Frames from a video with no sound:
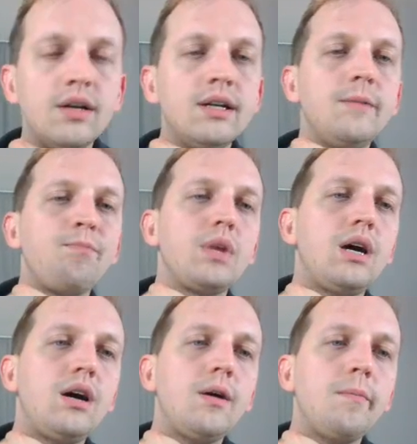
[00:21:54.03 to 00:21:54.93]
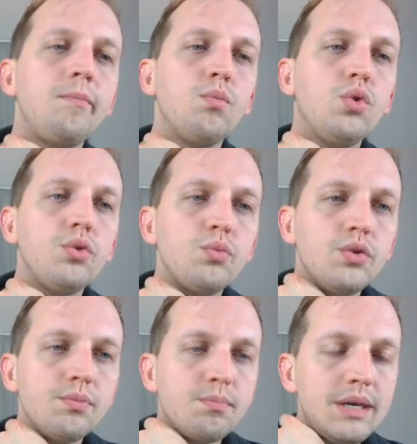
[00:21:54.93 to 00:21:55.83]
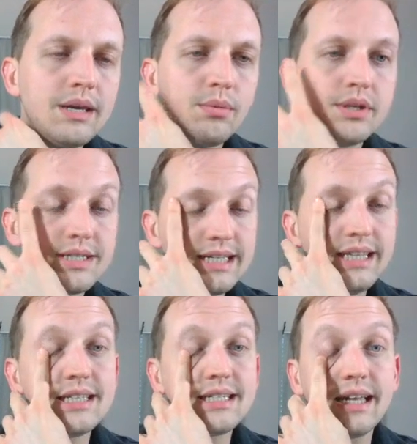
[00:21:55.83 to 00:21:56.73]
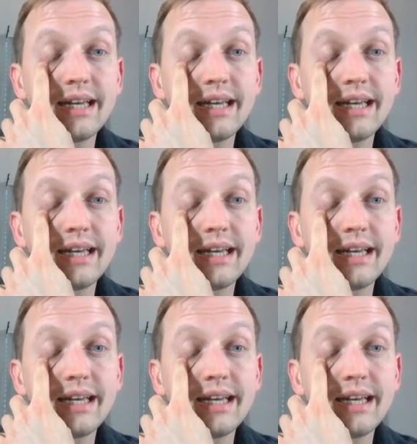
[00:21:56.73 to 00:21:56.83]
We'll be able to see these nice